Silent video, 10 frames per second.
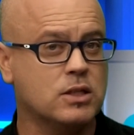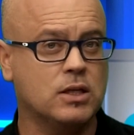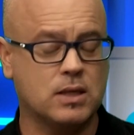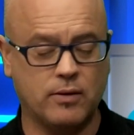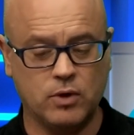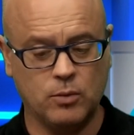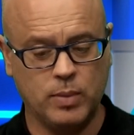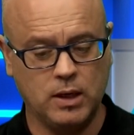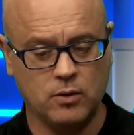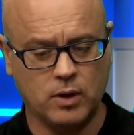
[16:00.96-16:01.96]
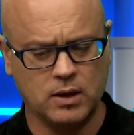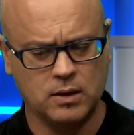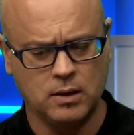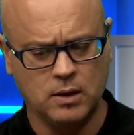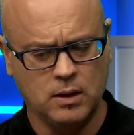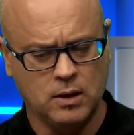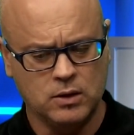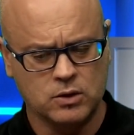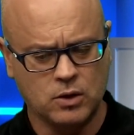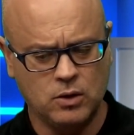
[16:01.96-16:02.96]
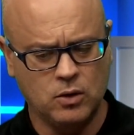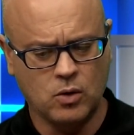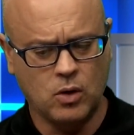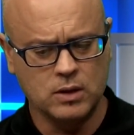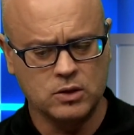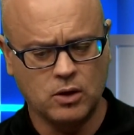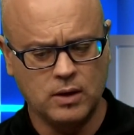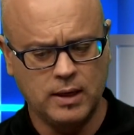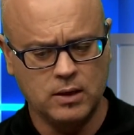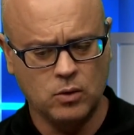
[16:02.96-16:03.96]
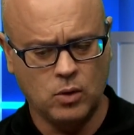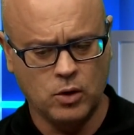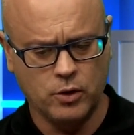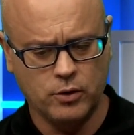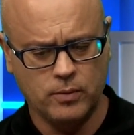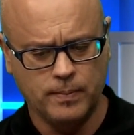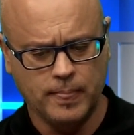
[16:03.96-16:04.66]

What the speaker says: She's having her peak run, so you can't totally ignore her.